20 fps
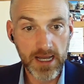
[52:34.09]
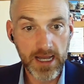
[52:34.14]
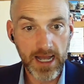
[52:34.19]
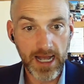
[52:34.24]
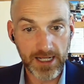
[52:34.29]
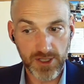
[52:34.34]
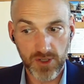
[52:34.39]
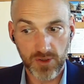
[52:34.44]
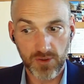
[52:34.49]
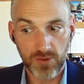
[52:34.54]

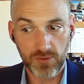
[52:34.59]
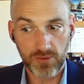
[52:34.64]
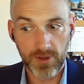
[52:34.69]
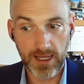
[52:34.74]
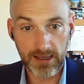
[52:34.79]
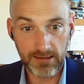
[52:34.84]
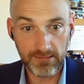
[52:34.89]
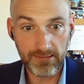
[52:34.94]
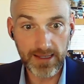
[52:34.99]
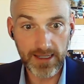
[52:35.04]
And so
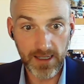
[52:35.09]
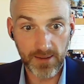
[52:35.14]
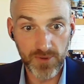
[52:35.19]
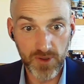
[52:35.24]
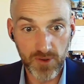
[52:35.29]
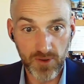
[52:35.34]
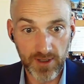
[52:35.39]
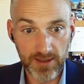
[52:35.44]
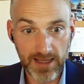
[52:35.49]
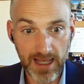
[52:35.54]
he'll end up
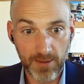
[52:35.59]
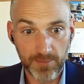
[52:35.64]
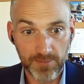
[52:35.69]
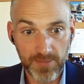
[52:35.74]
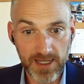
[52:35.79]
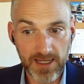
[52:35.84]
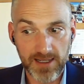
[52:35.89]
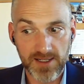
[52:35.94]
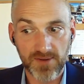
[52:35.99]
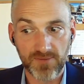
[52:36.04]
doing that
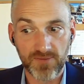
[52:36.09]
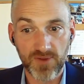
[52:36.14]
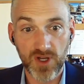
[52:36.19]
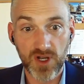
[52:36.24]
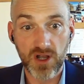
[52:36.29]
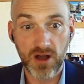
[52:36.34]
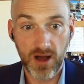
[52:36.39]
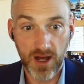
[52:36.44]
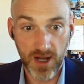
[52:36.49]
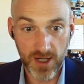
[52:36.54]
because of the
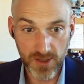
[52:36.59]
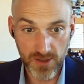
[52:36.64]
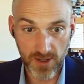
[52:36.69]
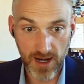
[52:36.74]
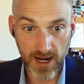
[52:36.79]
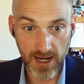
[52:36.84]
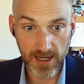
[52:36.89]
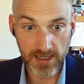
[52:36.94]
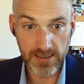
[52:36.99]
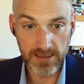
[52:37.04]

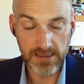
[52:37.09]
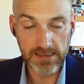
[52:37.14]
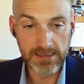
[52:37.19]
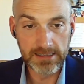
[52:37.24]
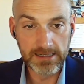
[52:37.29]
contracts.